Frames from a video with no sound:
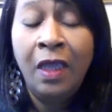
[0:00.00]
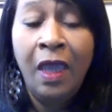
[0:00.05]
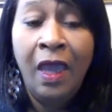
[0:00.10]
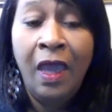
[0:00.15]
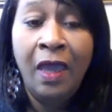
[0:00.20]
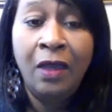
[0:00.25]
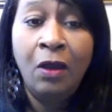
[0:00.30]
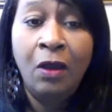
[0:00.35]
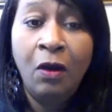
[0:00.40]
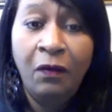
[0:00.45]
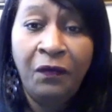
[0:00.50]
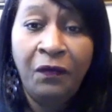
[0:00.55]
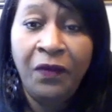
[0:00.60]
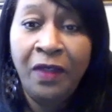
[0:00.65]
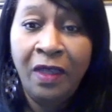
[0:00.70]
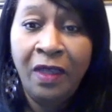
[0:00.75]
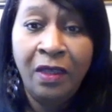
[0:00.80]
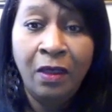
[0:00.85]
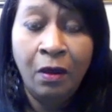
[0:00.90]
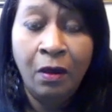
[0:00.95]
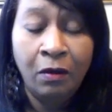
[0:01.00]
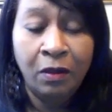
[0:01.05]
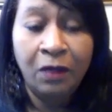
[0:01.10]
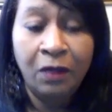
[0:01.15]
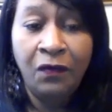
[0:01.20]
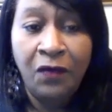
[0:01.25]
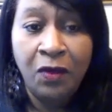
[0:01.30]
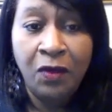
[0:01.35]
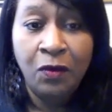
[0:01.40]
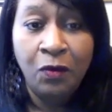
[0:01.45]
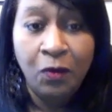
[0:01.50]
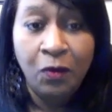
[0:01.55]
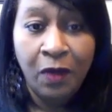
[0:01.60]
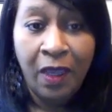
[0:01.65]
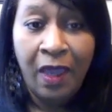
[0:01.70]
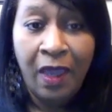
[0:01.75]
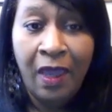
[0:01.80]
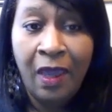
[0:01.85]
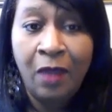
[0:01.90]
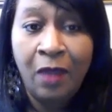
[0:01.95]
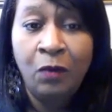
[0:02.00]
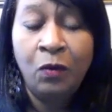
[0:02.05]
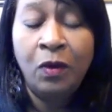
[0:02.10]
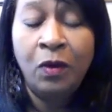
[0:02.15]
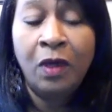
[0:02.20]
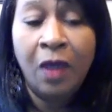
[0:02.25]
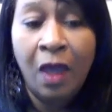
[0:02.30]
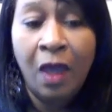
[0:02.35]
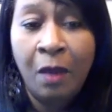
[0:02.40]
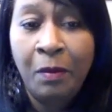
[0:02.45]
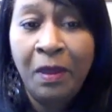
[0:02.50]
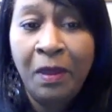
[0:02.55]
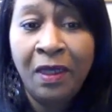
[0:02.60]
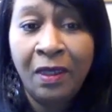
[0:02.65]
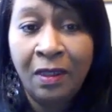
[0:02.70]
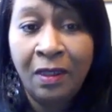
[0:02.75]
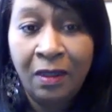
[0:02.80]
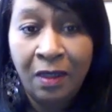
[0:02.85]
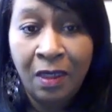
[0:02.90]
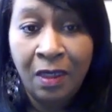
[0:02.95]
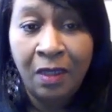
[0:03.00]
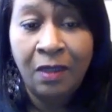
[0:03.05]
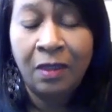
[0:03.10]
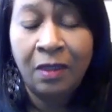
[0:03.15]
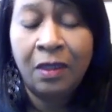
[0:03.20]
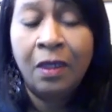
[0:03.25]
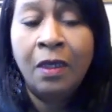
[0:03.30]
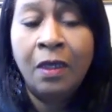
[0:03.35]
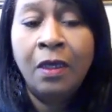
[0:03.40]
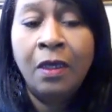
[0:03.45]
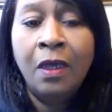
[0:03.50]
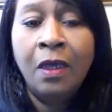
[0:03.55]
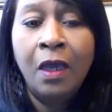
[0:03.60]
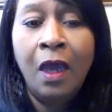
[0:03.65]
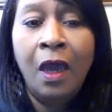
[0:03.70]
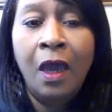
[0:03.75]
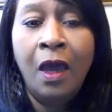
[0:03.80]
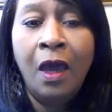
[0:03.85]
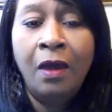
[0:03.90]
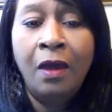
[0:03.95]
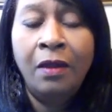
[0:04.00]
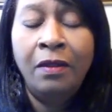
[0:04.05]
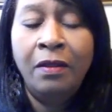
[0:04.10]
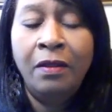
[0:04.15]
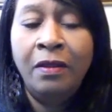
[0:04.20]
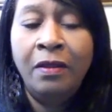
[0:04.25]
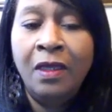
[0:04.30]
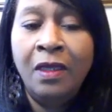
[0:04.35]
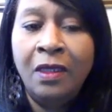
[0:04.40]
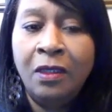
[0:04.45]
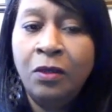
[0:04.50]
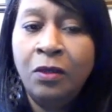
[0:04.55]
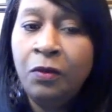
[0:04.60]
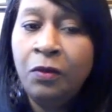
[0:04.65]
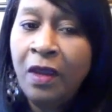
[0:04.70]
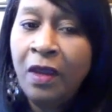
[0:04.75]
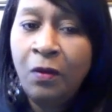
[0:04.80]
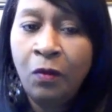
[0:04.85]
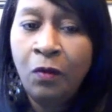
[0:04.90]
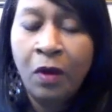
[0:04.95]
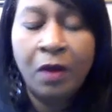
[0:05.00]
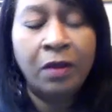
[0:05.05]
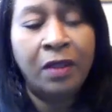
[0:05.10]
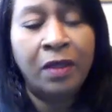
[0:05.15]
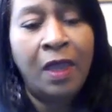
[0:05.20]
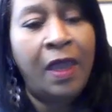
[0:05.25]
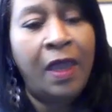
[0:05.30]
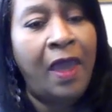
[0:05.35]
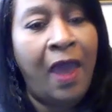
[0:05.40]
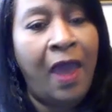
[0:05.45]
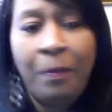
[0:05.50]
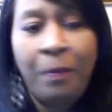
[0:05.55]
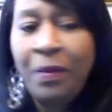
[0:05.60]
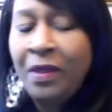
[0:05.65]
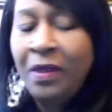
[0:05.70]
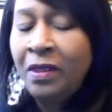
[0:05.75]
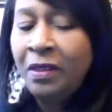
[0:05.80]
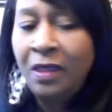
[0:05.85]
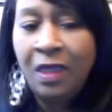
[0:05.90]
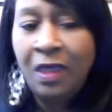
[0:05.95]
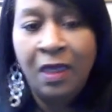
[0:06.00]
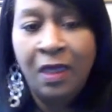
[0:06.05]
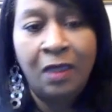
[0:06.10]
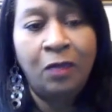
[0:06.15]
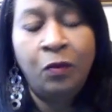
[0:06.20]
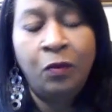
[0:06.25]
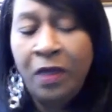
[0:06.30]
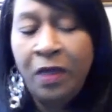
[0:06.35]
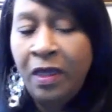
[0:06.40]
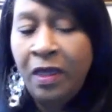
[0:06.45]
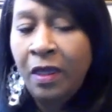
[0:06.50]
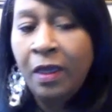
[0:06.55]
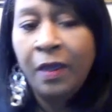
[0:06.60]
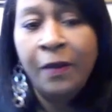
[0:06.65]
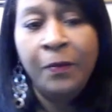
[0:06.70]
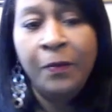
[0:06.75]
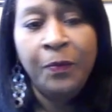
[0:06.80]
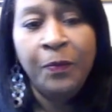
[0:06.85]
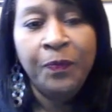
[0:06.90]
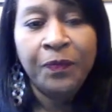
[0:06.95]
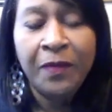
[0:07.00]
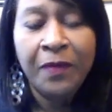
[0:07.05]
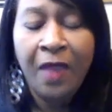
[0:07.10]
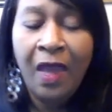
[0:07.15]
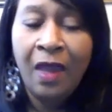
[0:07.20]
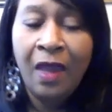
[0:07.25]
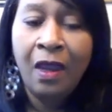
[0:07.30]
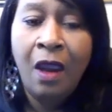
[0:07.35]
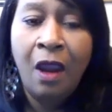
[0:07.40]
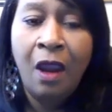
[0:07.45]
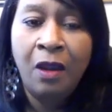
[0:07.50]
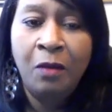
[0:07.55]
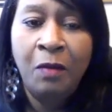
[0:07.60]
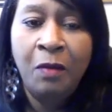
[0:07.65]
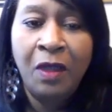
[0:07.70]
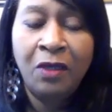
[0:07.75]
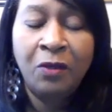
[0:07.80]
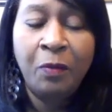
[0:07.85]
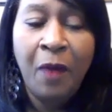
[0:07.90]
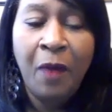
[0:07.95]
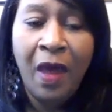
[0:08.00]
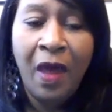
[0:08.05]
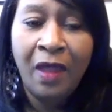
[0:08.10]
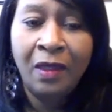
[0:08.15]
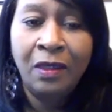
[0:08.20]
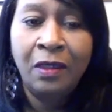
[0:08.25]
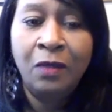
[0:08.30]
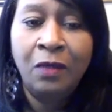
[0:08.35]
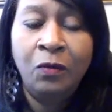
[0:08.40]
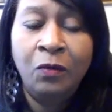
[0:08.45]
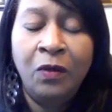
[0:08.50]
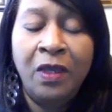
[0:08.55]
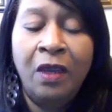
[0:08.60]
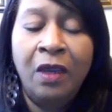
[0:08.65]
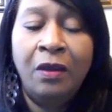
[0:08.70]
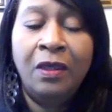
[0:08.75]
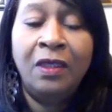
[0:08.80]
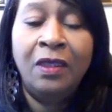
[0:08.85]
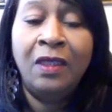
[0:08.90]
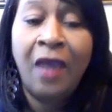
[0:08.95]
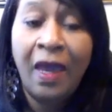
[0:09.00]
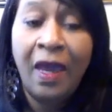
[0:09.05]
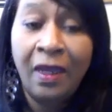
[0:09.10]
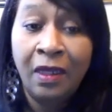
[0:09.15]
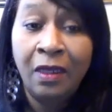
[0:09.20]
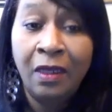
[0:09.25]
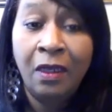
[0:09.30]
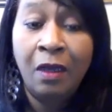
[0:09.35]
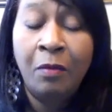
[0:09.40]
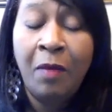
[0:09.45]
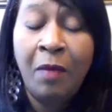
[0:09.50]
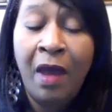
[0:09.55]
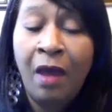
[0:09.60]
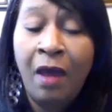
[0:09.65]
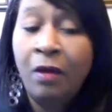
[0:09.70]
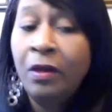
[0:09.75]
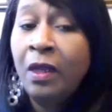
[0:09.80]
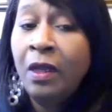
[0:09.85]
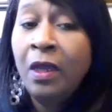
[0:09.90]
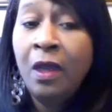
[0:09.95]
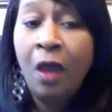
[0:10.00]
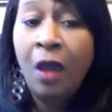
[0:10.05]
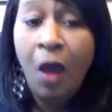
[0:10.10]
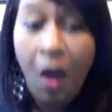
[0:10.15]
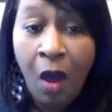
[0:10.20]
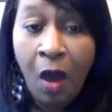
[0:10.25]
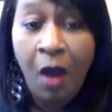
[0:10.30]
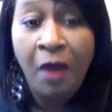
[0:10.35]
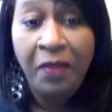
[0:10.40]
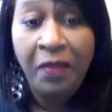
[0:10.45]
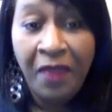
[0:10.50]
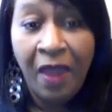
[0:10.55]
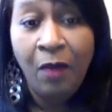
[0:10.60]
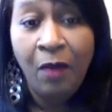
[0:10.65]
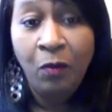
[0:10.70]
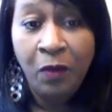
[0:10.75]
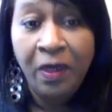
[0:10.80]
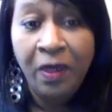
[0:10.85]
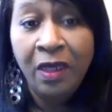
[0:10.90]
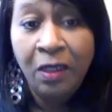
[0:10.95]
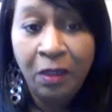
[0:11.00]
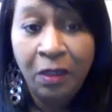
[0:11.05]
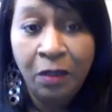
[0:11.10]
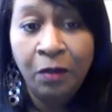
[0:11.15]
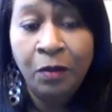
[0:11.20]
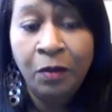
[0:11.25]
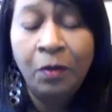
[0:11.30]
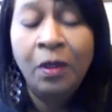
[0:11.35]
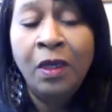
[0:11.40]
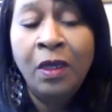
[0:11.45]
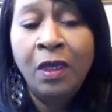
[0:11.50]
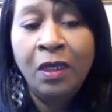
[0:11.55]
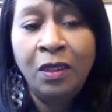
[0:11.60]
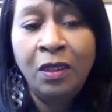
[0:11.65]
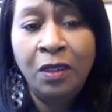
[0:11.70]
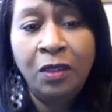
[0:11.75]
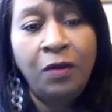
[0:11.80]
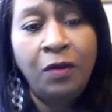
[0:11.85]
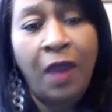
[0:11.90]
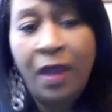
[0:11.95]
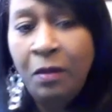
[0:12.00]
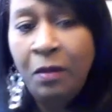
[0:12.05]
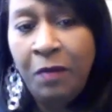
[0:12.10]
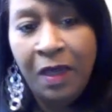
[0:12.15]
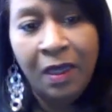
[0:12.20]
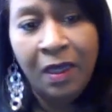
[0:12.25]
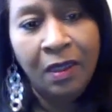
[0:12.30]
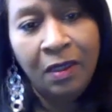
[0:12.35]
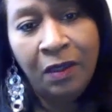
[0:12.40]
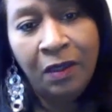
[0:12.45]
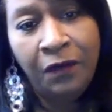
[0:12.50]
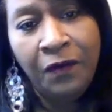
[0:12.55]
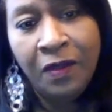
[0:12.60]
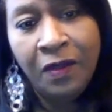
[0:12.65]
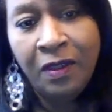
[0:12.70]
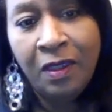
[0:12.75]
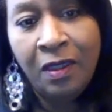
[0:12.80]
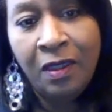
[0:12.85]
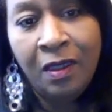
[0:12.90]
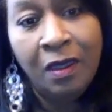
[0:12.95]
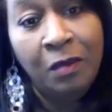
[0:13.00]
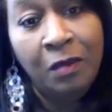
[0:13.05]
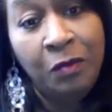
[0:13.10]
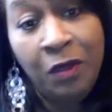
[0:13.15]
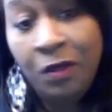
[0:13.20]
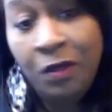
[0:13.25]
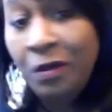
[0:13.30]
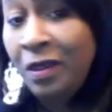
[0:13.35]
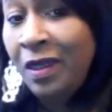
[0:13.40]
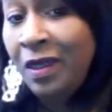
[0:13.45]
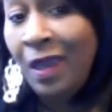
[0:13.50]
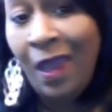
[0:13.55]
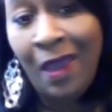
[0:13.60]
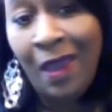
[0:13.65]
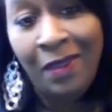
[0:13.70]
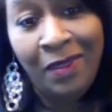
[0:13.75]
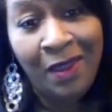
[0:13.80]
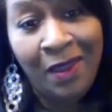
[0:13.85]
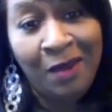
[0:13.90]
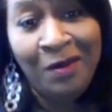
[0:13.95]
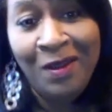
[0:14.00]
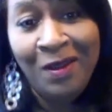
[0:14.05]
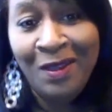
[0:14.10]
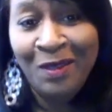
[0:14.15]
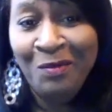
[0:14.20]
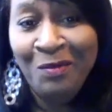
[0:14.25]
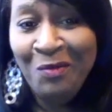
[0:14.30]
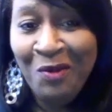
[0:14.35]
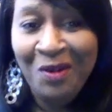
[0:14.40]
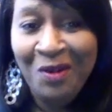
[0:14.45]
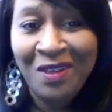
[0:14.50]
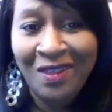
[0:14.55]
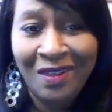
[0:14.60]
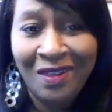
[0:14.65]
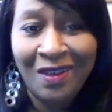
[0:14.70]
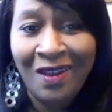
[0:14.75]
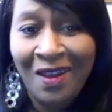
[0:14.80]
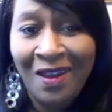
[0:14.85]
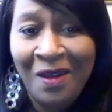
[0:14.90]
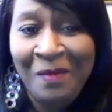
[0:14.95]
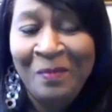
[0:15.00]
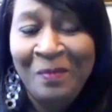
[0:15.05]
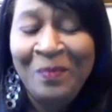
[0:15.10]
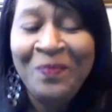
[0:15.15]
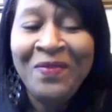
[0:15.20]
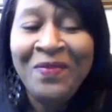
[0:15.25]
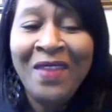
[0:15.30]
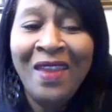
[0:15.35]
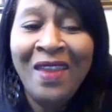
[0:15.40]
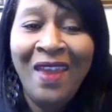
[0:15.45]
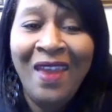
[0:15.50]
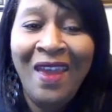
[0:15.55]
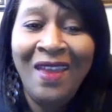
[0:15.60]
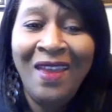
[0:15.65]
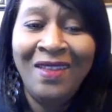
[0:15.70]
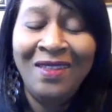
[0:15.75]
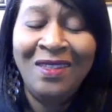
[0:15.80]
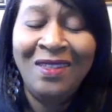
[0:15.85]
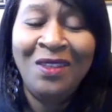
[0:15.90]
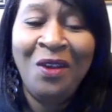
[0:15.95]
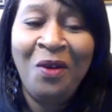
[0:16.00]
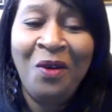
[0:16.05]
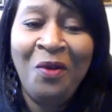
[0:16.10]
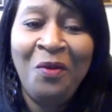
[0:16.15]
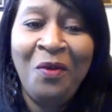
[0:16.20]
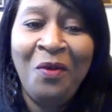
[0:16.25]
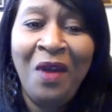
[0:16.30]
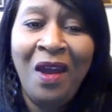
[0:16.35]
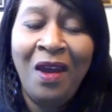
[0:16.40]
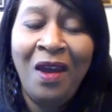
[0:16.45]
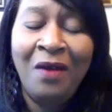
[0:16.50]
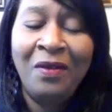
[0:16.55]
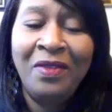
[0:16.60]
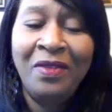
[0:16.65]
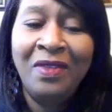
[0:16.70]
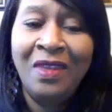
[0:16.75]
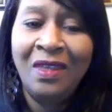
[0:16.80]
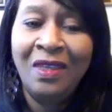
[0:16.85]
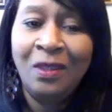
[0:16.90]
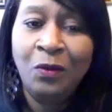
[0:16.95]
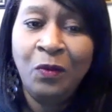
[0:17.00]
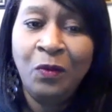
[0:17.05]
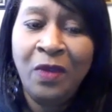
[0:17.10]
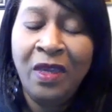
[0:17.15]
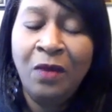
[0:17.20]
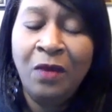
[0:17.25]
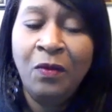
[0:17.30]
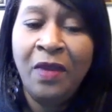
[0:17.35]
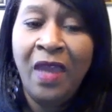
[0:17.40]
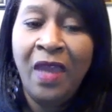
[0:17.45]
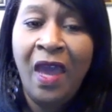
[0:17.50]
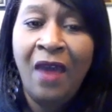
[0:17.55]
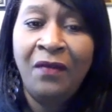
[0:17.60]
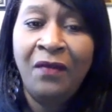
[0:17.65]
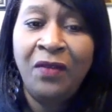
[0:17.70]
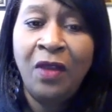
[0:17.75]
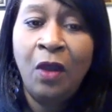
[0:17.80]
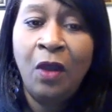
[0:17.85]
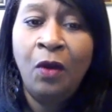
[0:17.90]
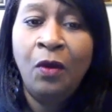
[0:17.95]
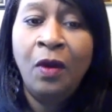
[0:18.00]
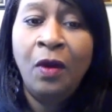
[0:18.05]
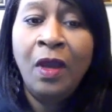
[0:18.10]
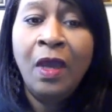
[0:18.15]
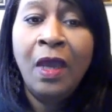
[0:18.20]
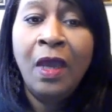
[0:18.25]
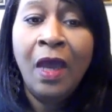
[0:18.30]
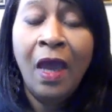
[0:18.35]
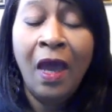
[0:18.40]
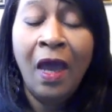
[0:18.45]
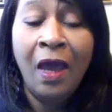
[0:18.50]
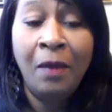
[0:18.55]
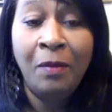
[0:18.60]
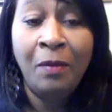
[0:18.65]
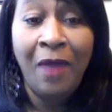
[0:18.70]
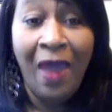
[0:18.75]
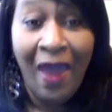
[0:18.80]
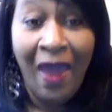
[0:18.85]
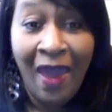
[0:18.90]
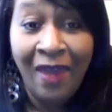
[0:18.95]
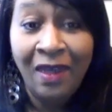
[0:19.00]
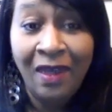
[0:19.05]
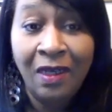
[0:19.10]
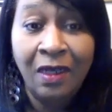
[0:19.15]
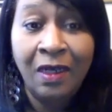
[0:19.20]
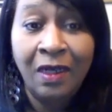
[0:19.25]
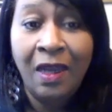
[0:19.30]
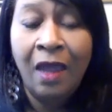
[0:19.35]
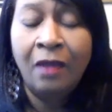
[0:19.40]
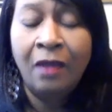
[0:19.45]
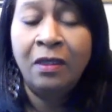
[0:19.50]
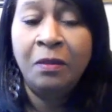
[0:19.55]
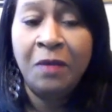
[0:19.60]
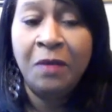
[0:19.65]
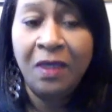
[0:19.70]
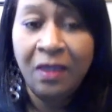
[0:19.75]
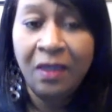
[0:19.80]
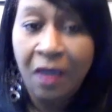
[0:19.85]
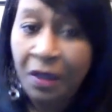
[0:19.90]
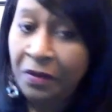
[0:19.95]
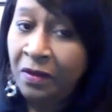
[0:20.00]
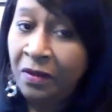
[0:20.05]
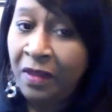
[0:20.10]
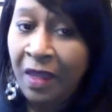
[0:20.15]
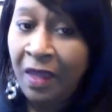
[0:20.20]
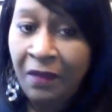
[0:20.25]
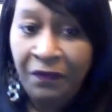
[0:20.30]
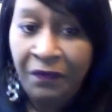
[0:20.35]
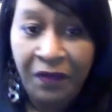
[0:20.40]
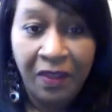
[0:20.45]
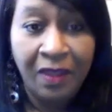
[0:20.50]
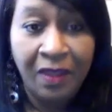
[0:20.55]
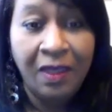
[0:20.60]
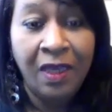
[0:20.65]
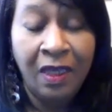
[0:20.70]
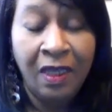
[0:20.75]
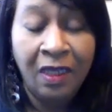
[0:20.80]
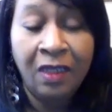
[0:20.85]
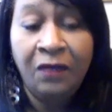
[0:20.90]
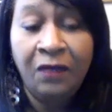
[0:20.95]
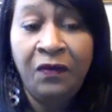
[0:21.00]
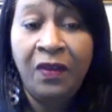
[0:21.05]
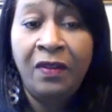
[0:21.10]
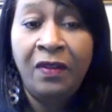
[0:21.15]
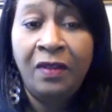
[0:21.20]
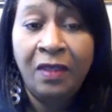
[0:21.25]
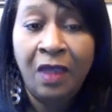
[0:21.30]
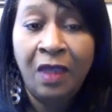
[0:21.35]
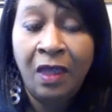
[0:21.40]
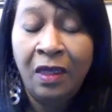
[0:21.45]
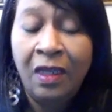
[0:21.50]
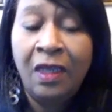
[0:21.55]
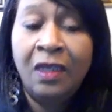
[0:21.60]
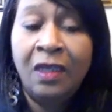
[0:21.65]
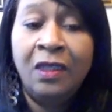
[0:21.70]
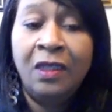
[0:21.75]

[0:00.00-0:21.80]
And hopefully those of you who can will come and assist this great work that happens each week at Cardin Metropolitan. We are excited about all that we do to try to make a difference in the community, and there is more to come. And so this week we have no added announcements other than it is Fifth Sunday.